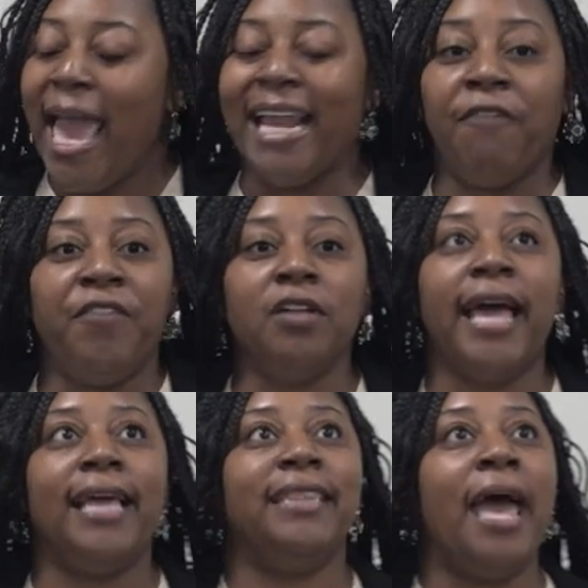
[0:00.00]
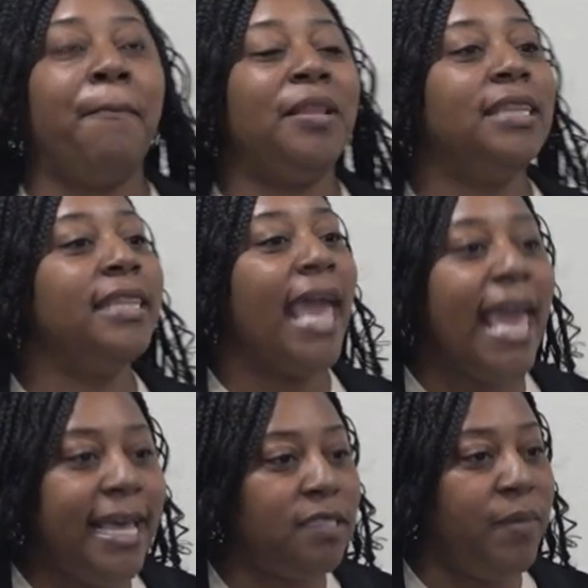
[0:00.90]
And I felt like that
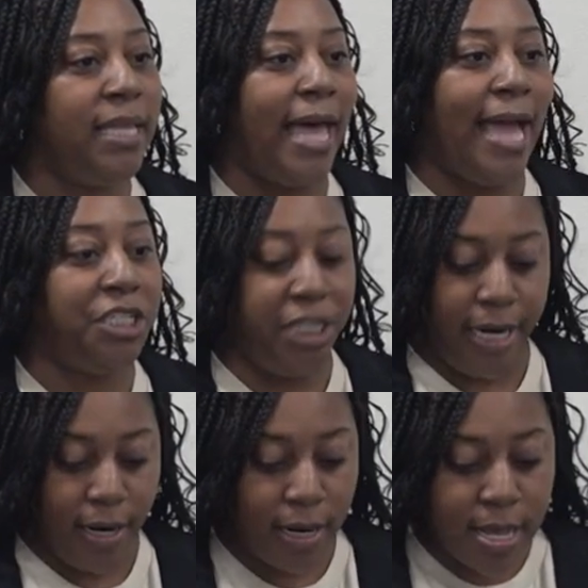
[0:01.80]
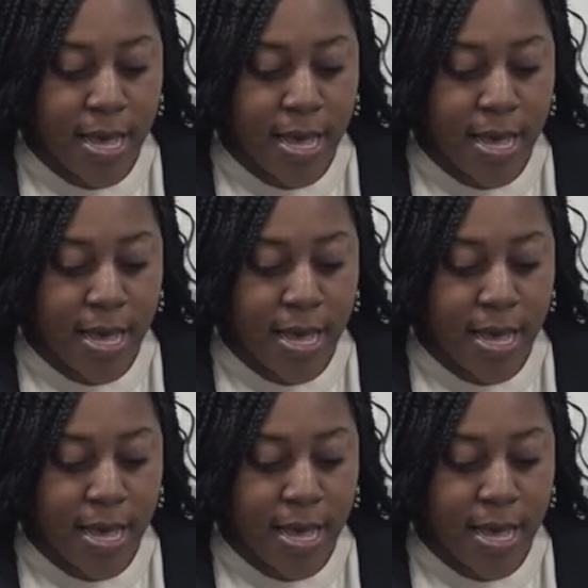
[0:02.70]
plagued me last year.